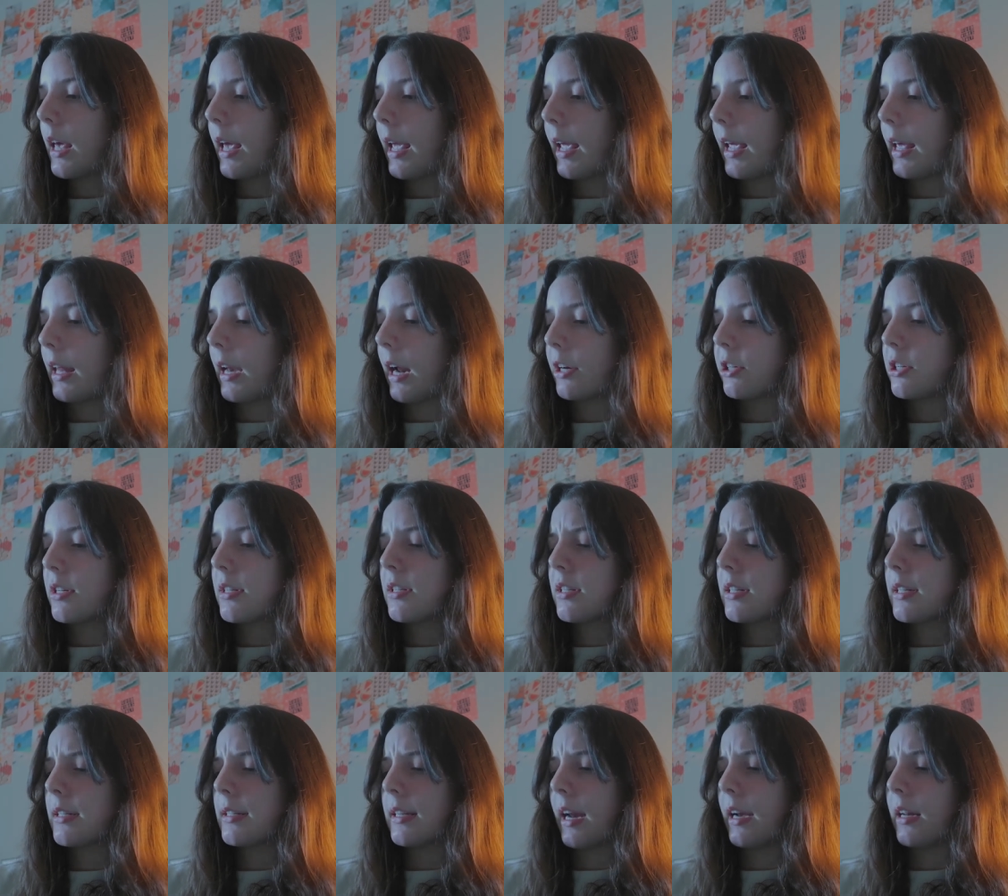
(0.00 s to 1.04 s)
and I just
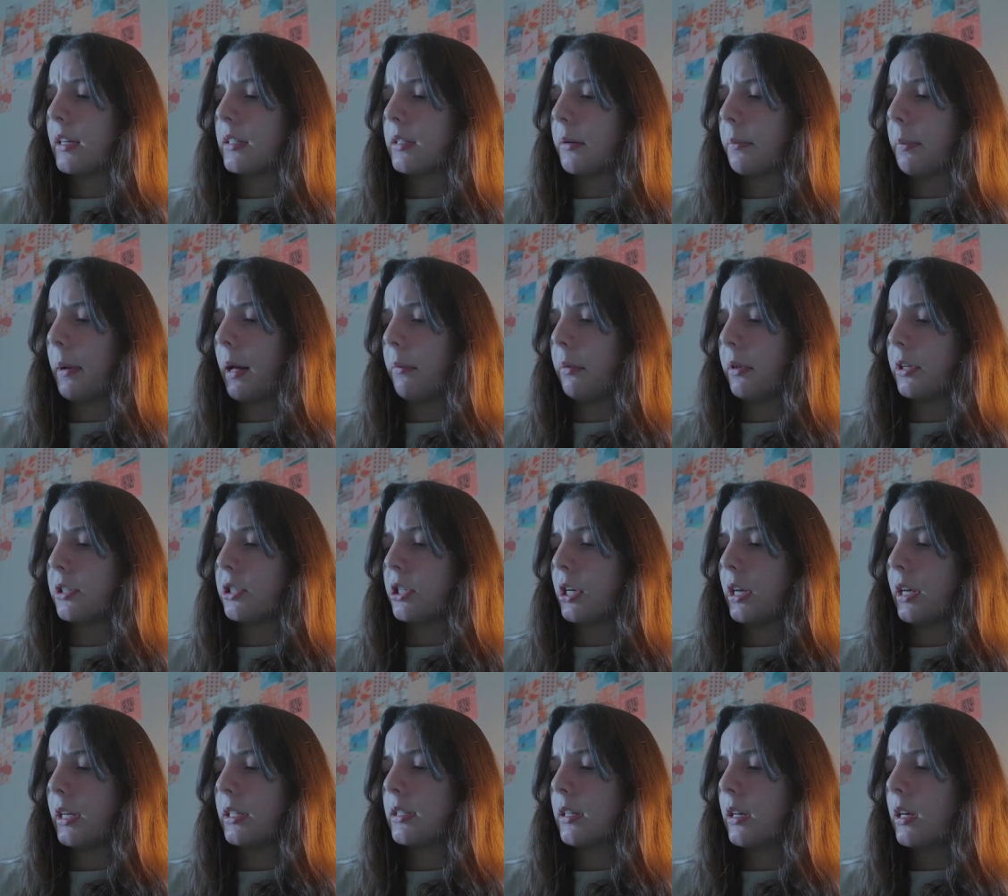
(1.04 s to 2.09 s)
decided to publish
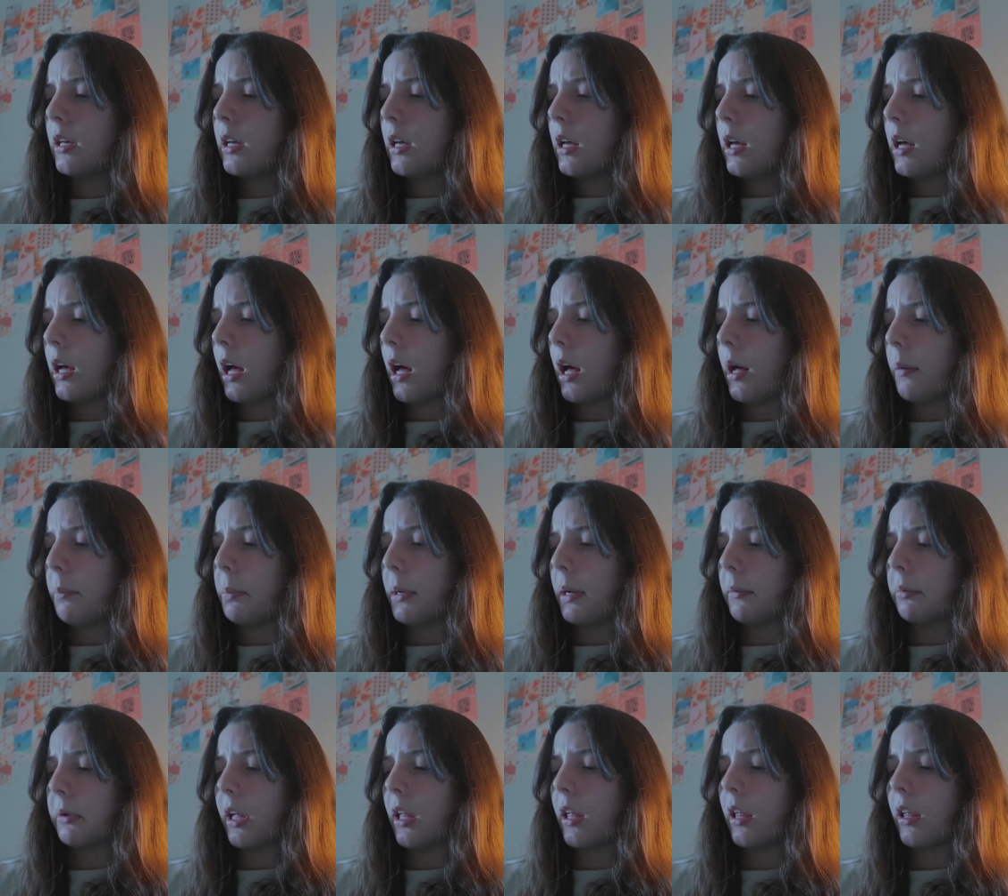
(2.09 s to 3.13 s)
it uh,
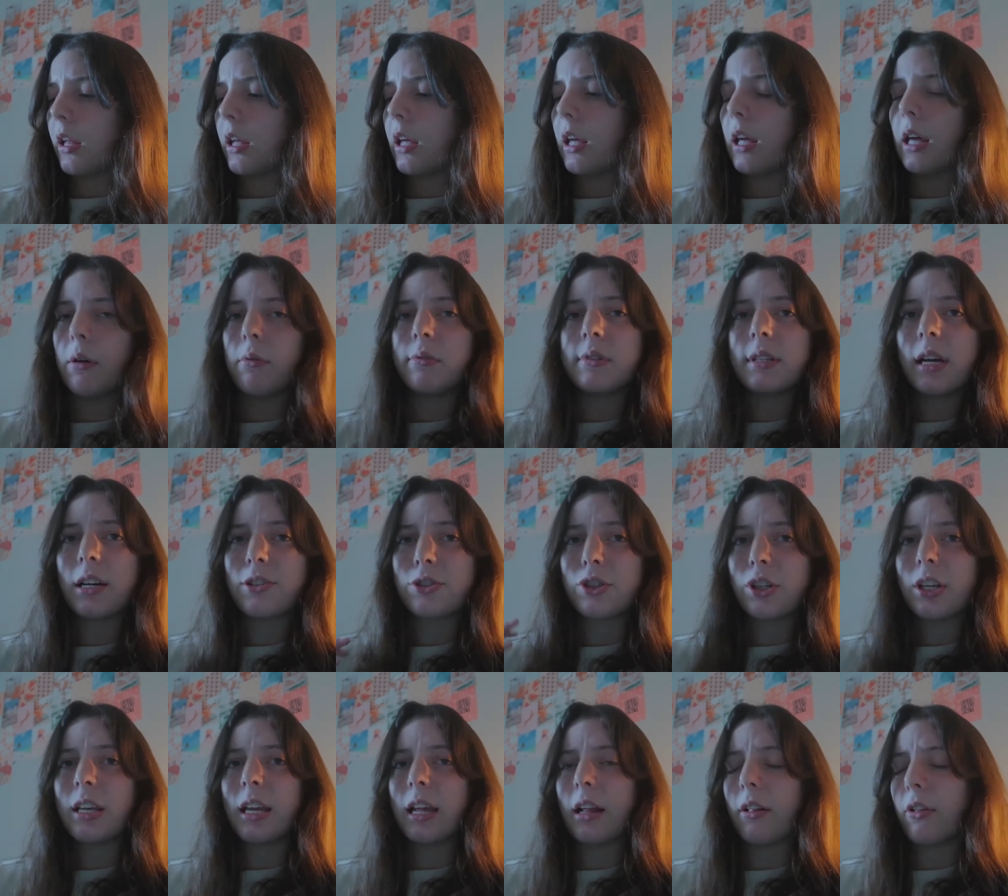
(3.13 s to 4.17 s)
publicly. It was
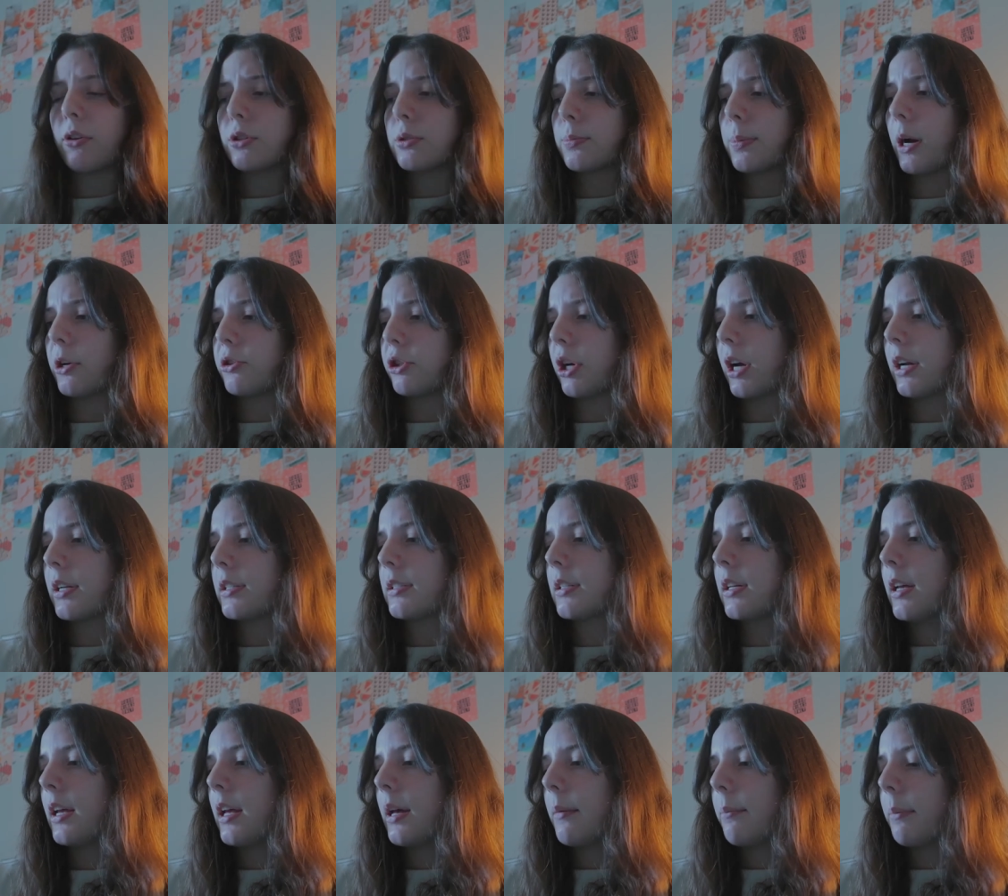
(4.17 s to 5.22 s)
actually an English project
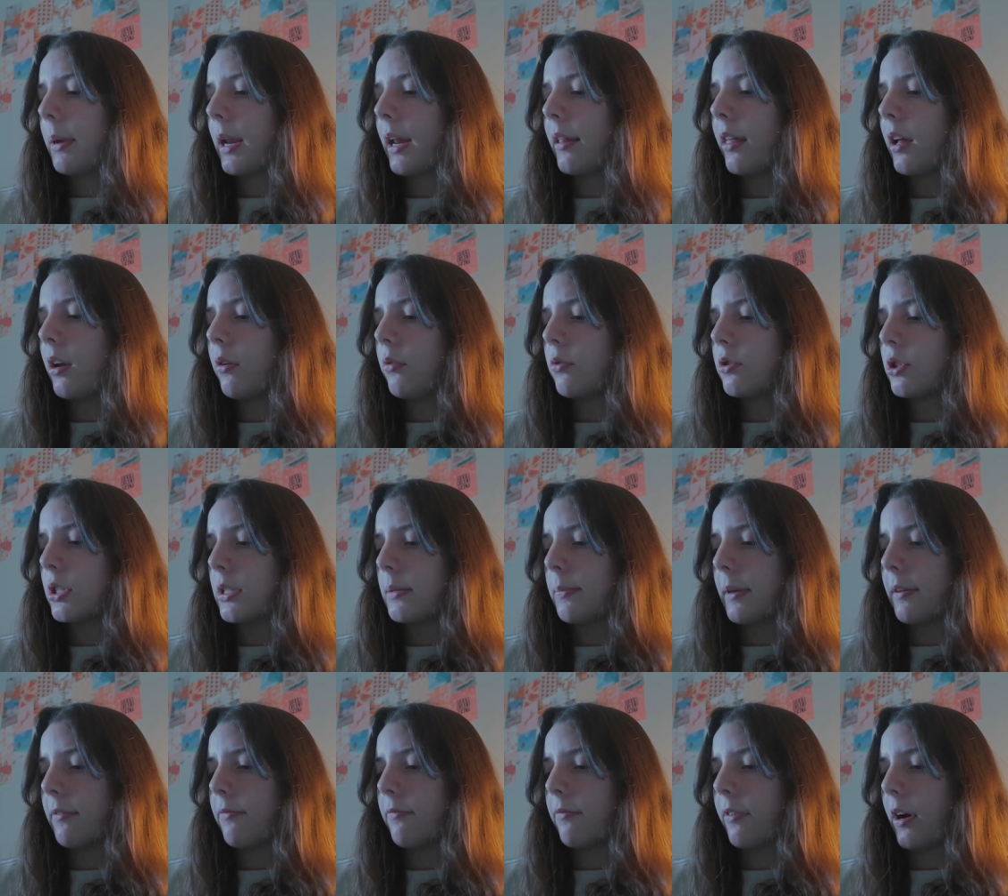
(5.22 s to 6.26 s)
but I thought it would just
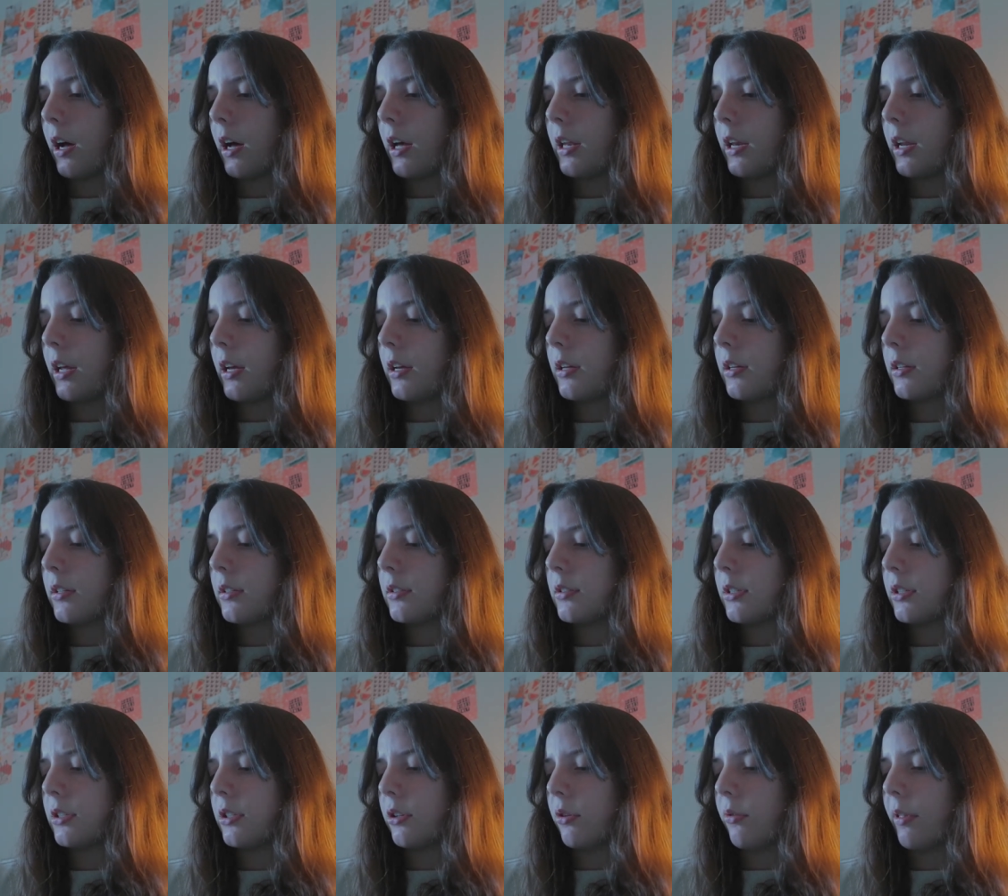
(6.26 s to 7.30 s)
be fun
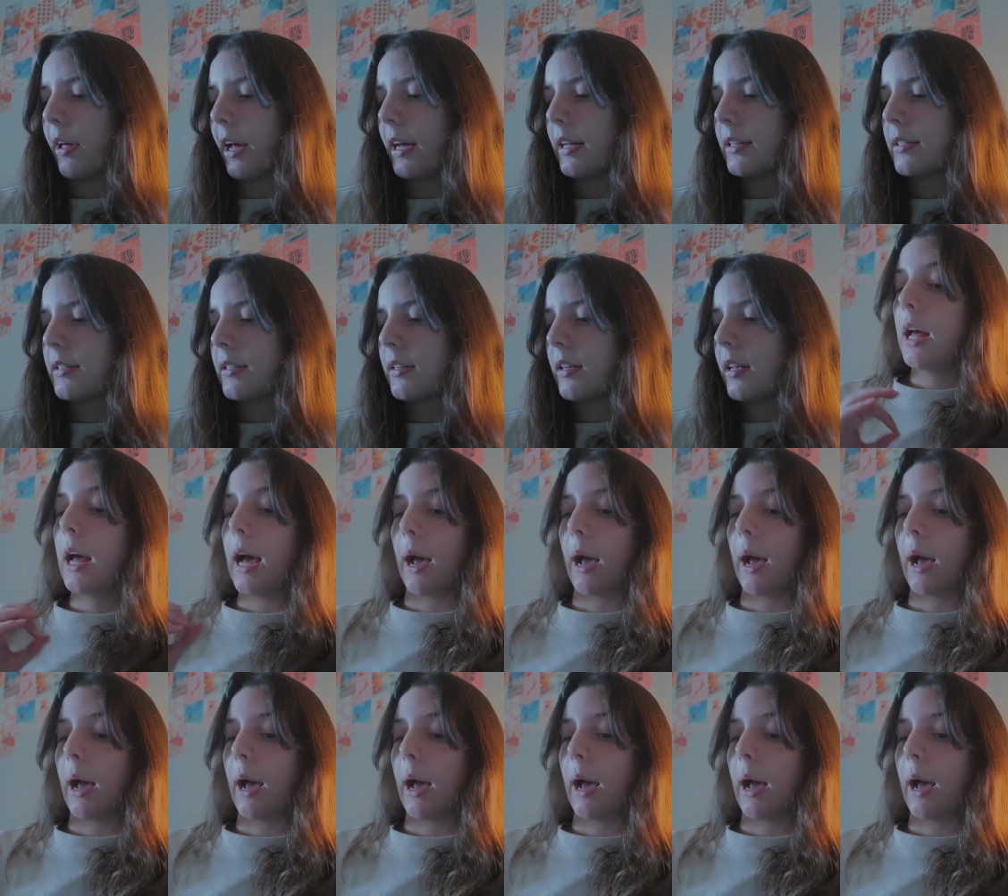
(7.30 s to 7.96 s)
to do that.